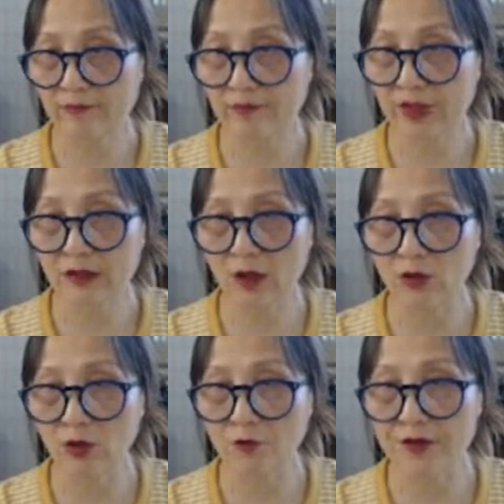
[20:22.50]

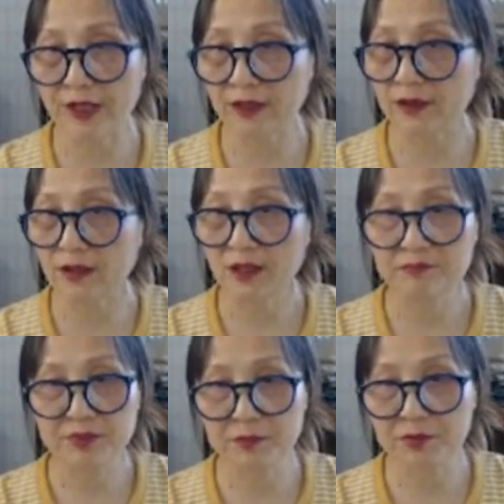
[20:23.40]
logo thing,
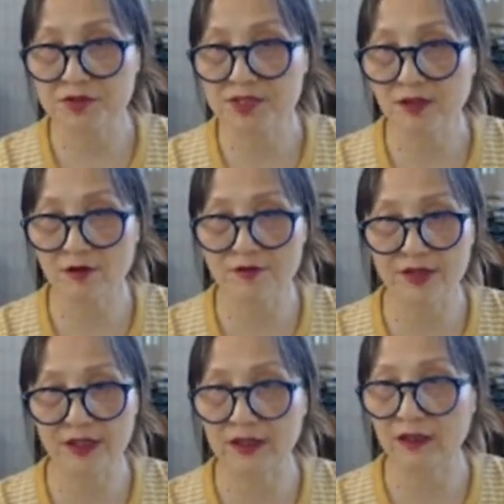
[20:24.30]
people still
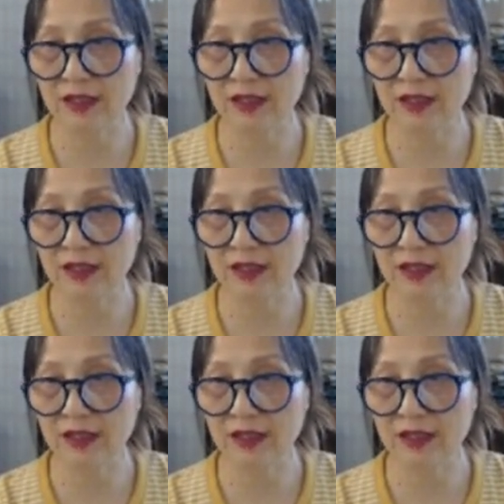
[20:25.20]
think